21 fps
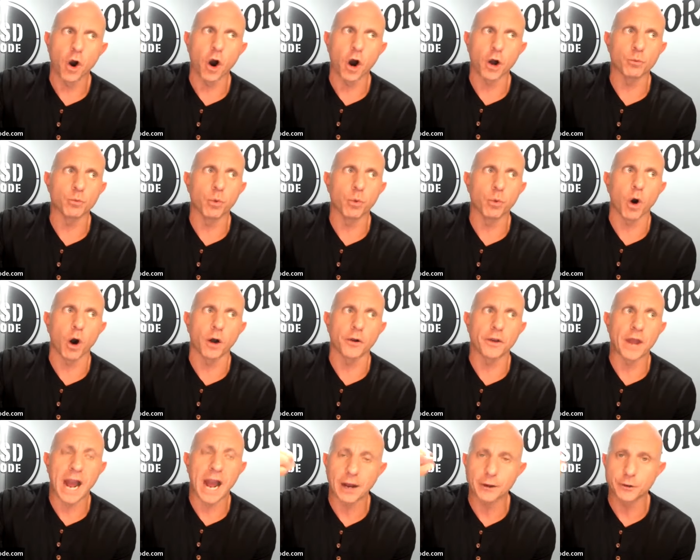on
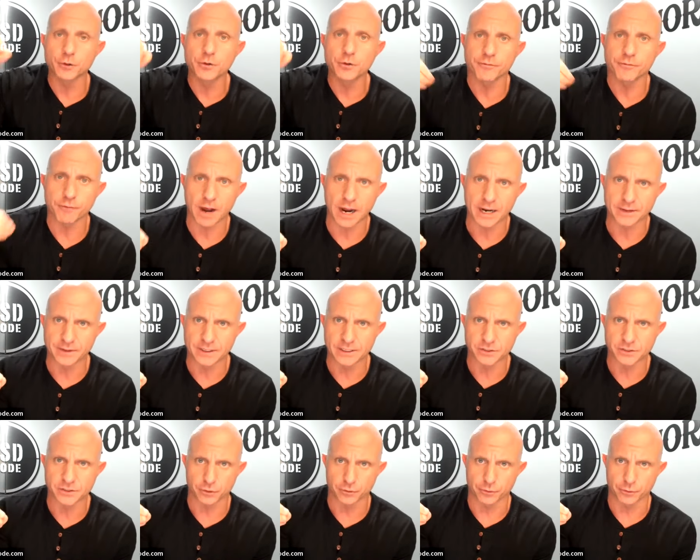on how you define
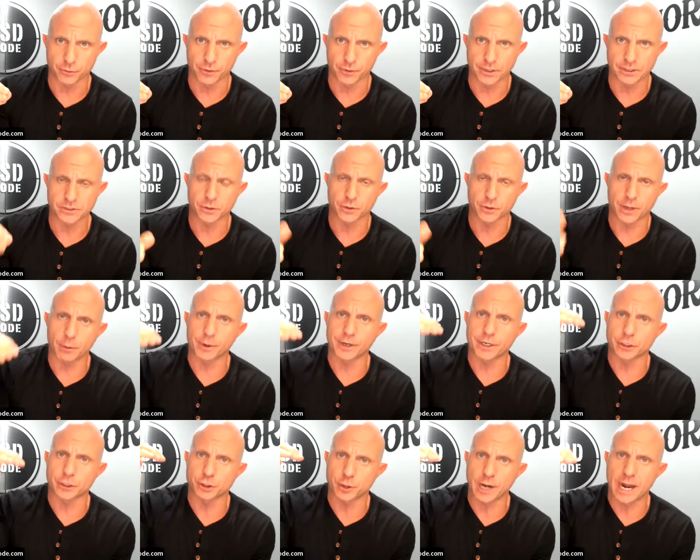these certain things so that way
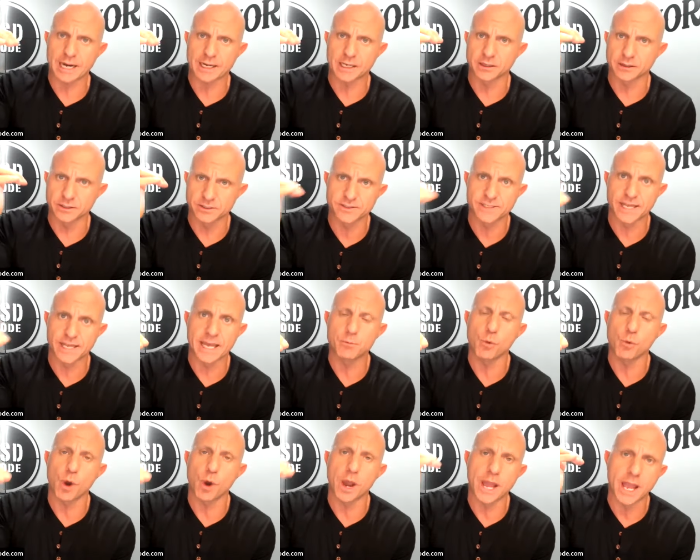you're tracking the
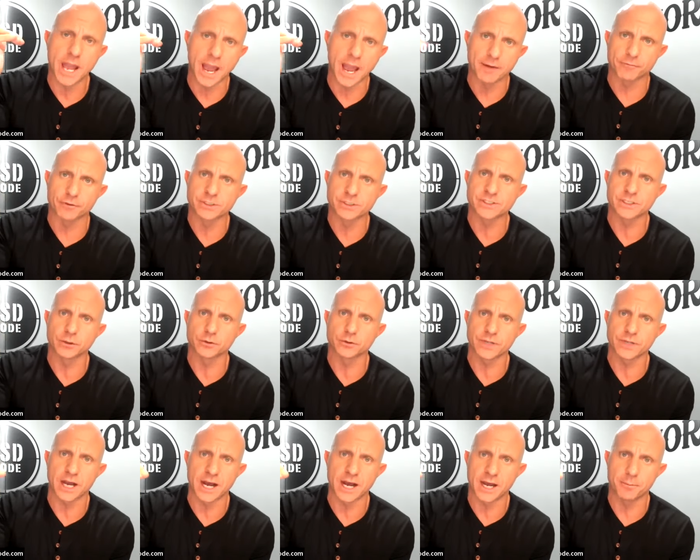same way every single
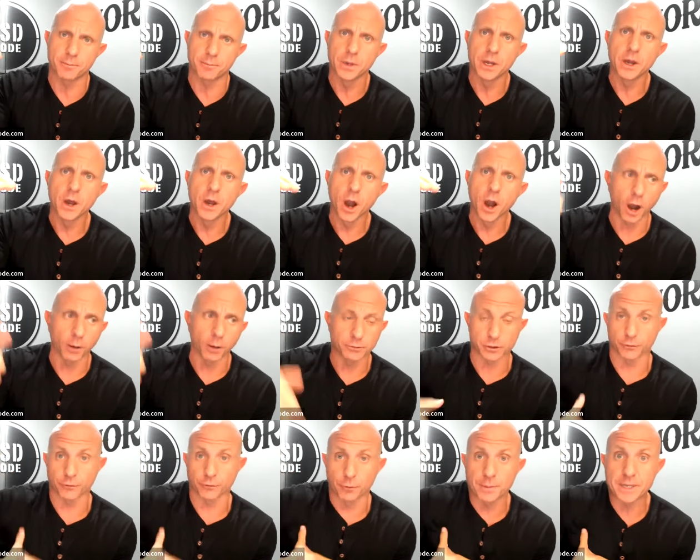time um,
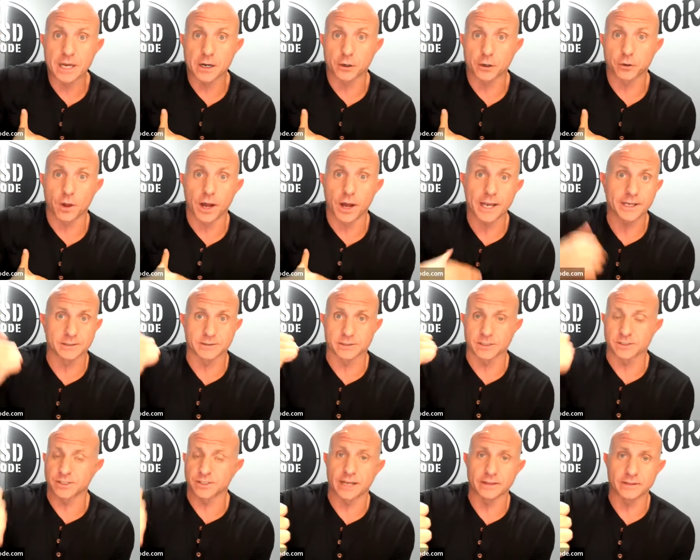so for me a client is
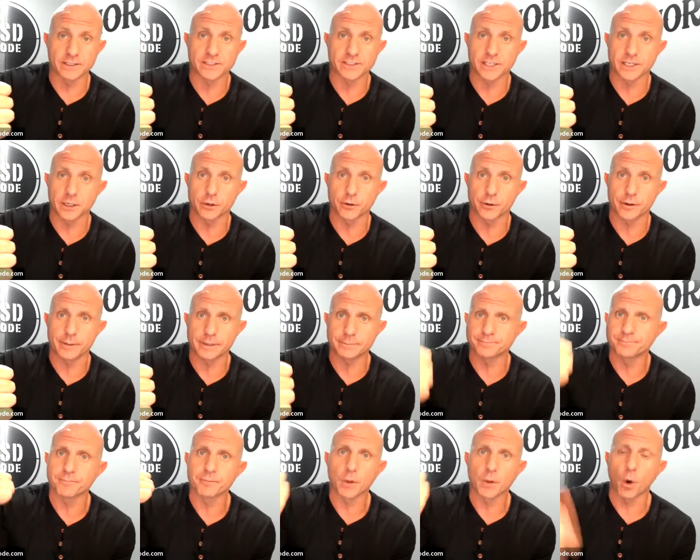a signed listing
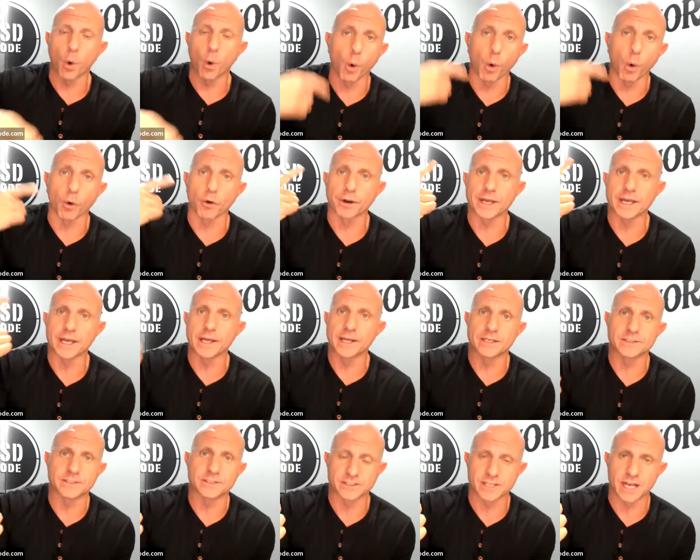agreement or it
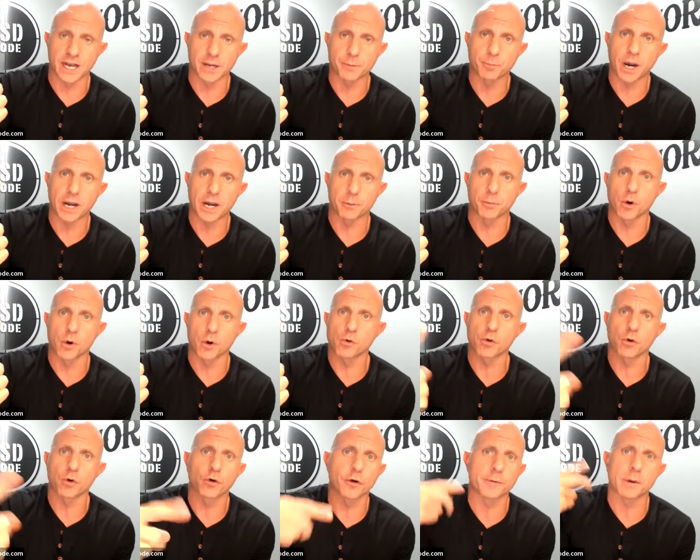is a signed buyer
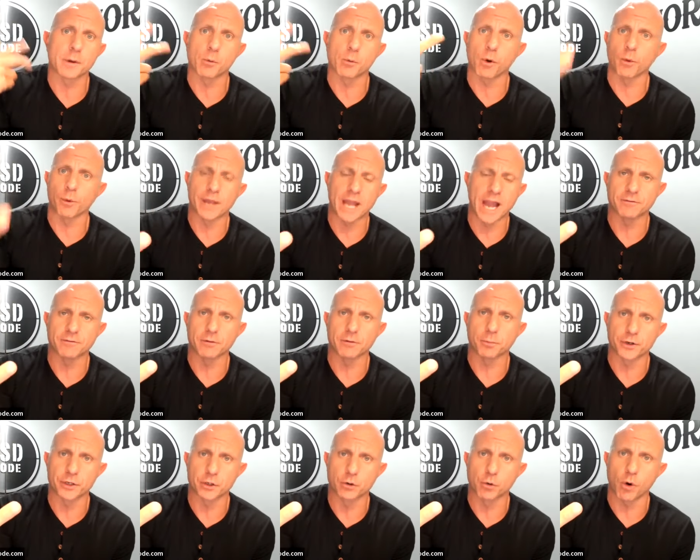broker agreement where we have a
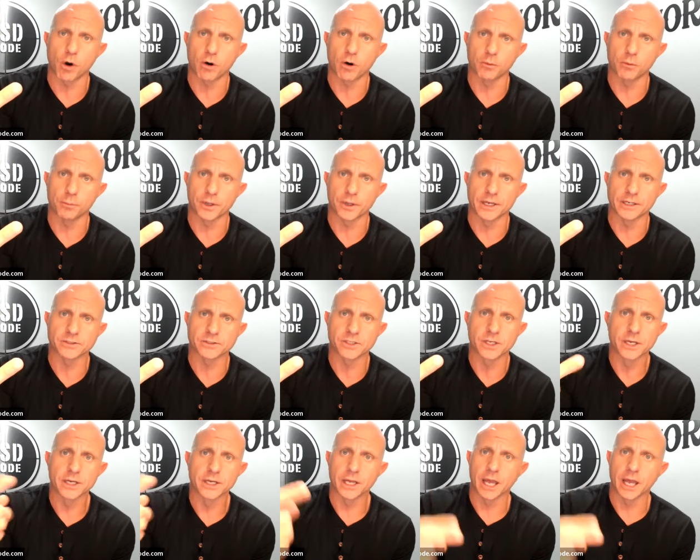pre-qual in place
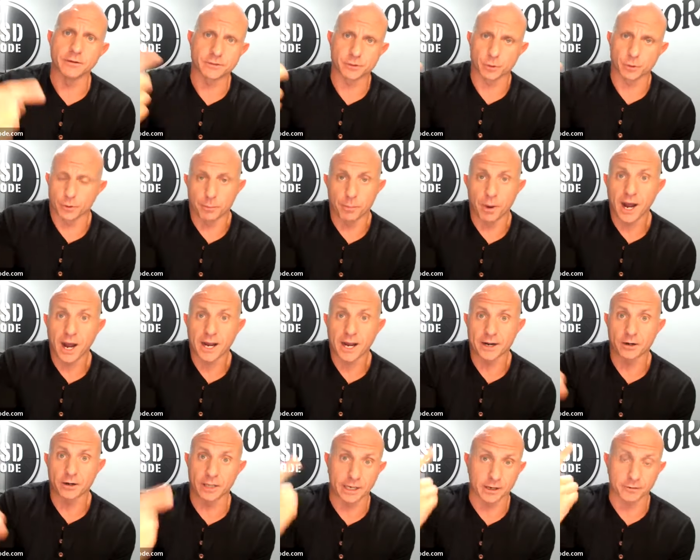and so with a
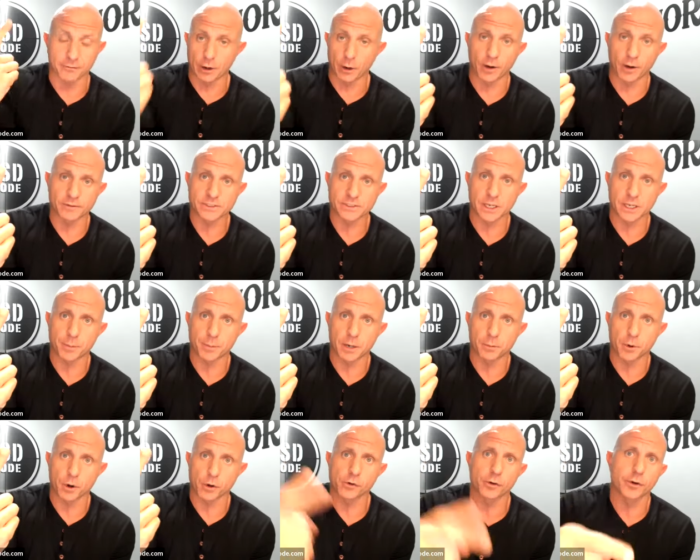buyer, like if I don't have a signed buyer
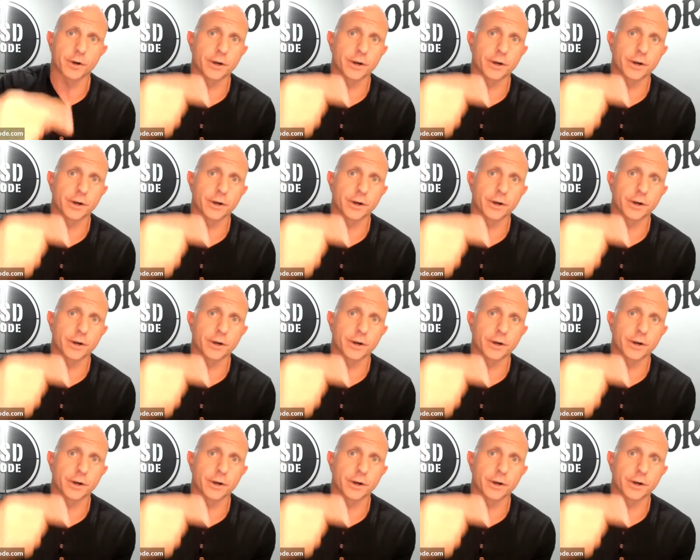broker